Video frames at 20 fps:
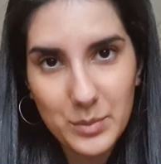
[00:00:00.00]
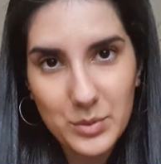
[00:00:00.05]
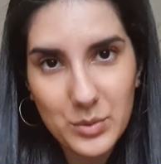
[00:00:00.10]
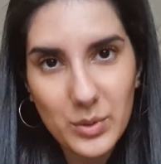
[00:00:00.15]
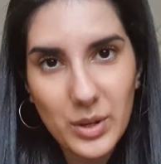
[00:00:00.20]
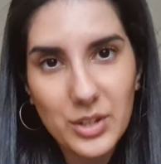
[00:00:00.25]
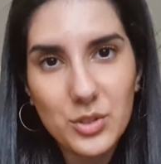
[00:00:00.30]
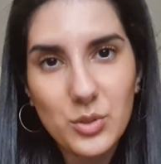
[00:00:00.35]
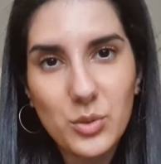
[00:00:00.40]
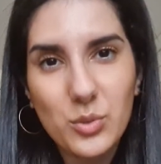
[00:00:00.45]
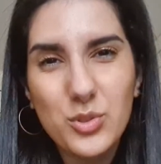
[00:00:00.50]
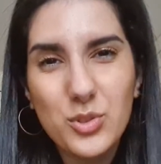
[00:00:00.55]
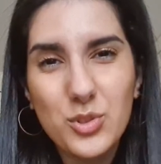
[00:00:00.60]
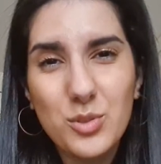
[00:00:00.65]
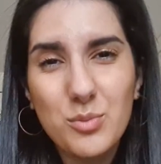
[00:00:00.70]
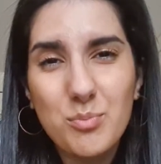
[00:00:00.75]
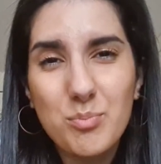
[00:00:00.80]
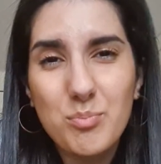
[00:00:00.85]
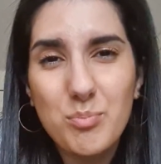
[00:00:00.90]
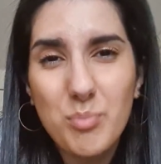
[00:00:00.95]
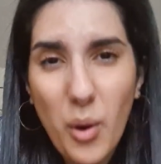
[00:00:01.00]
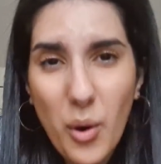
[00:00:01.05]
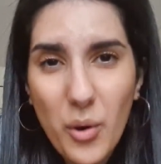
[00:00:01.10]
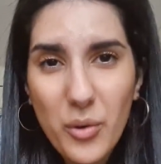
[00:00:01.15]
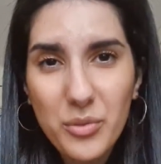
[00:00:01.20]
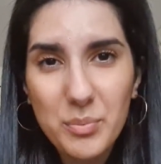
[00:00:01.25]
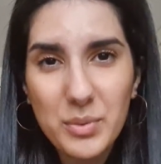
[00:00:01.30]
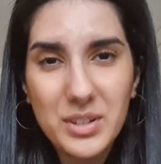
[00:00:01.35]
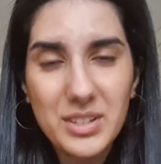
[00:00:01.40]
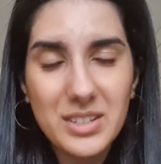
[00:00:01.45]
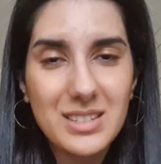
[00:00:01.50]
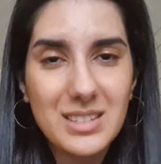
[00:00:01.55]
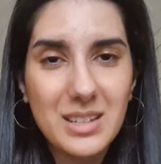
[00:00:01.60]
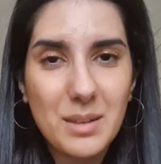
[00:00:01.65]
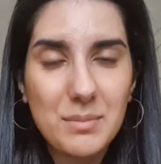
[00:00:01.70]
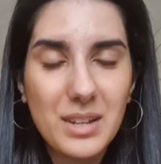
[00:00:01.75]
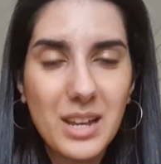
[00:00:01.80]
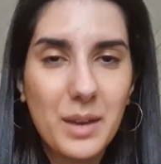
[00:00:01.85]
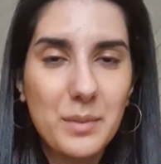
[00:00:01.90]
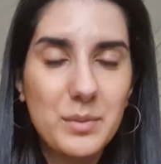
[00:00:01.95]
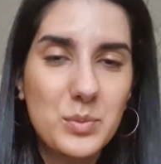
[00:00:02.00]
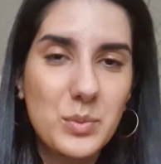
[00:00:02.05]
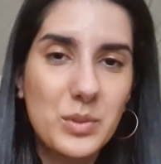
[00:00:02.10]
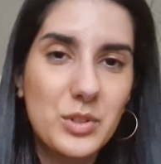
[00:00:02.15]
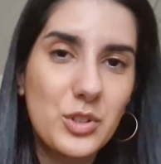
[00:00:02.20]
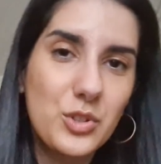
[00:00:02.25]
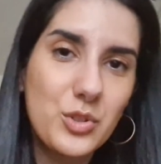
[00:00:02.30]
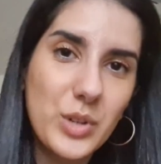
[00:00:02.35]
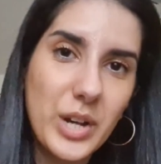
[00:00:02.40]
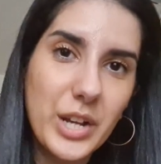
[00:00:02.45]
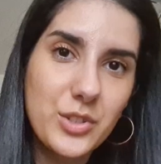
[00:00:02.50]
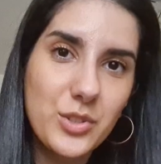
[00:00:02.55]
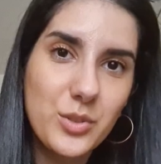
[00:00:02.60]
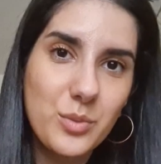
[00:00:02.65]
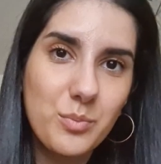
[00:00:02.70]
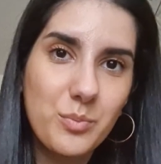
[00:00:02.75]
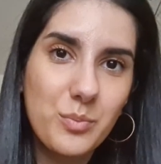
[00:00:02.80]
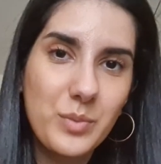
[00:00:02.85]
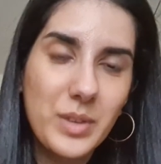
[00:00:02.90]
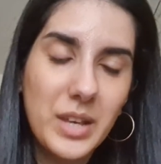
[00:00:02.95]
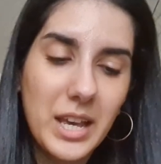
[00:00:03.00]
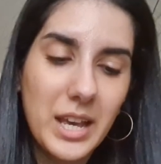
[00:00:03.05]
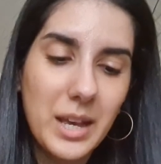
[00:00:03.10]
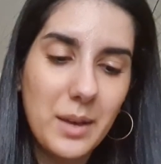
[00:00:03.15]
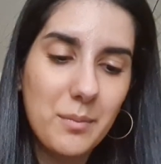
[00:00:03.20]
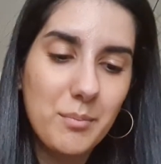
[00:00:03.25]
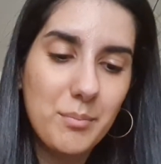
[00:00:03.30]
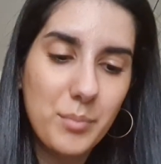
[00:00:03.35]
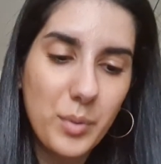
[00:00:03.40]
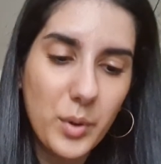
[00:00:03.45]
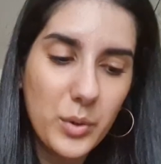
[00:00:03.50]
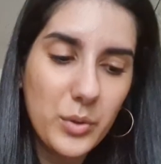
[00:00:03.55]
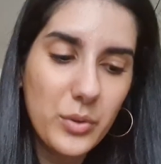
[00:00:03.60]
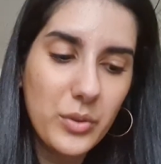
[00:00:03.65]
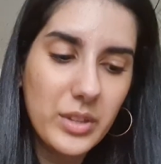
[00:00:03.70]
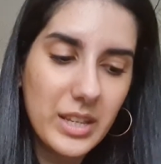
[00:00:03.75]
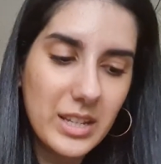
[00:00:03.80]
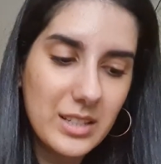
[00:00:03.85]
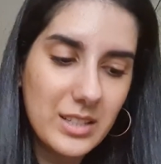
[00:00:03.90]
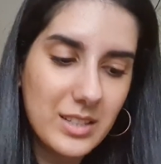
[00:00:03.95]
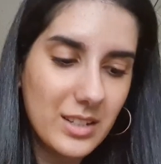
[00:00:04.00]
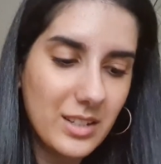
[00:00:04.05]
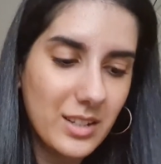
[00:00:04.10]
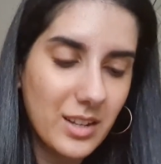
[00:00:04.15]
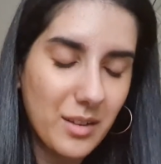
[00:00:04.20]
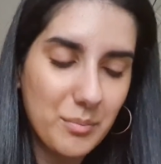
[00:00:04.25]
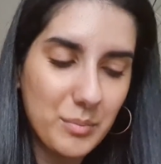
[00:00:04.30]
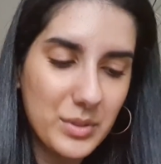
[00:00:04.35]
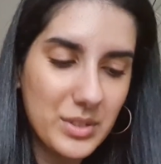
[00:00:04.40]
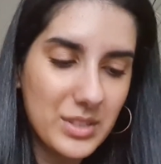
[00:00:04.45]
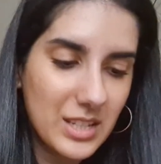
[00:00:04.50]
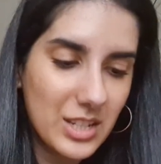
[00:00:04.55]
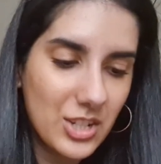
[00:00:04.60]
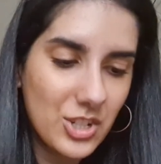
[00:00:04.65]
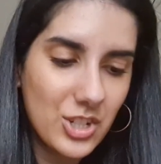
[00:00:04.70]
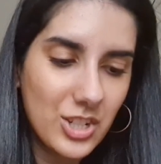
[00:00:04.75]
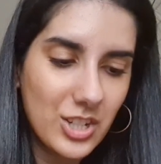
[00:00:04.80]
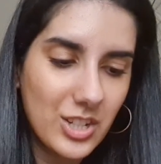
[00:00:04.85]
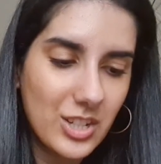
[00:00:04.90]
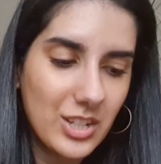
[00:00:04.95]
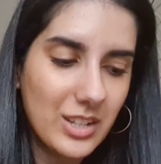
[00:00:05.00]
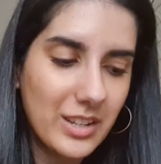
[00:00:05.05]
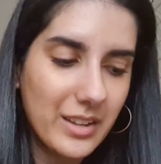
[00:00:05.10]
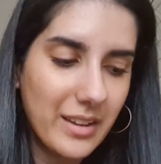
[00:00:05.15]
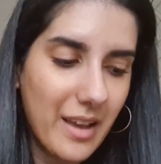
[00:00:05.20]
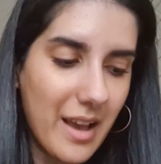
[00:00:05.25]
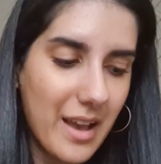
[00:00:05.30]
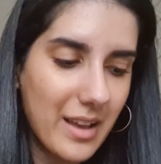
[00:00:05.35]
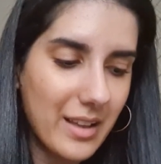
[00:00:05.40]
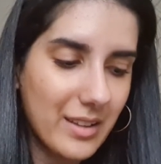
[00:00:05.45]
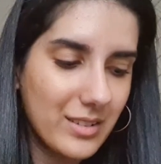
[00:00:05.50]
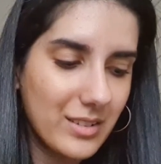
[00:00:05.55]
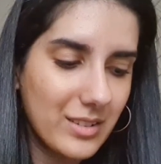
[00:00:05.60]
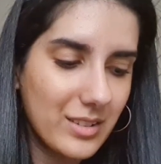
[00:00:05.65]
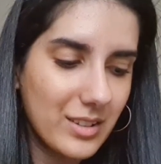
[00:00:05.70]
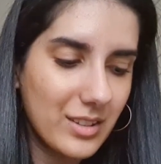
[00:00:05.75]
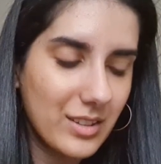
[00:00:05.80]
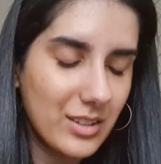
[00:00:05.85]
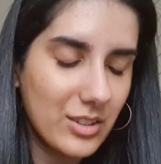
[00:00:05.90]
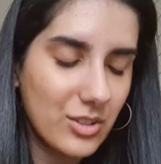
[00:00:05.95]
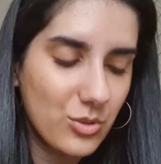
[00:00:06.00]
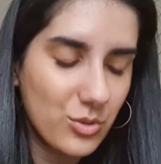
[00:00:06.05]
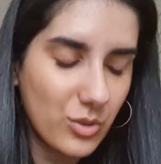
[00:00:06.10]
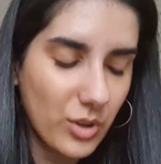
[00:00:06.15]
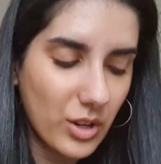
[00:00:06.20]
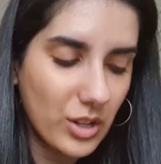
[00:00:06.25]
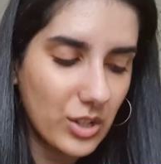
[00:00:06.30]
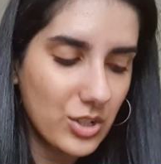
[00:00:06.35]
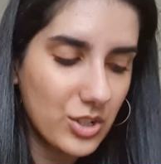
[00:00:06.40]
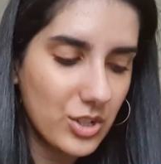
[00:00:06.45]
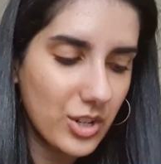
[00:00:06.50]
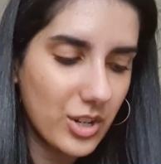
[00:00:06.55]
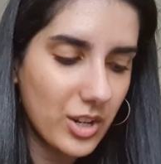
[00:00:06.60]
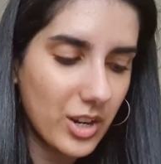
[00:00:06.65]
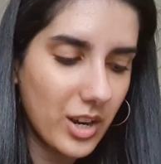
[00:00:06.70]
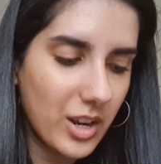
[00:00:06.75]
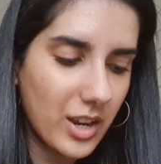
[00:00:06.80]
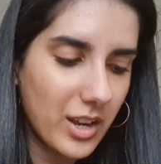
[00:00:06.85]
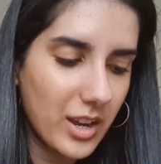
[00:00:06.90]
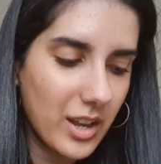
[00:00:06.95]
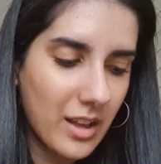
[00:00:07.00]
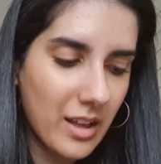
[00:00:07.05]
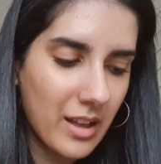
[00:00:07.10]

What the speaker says: So I don't do both, because sometimes when you try to both get the composition and the structure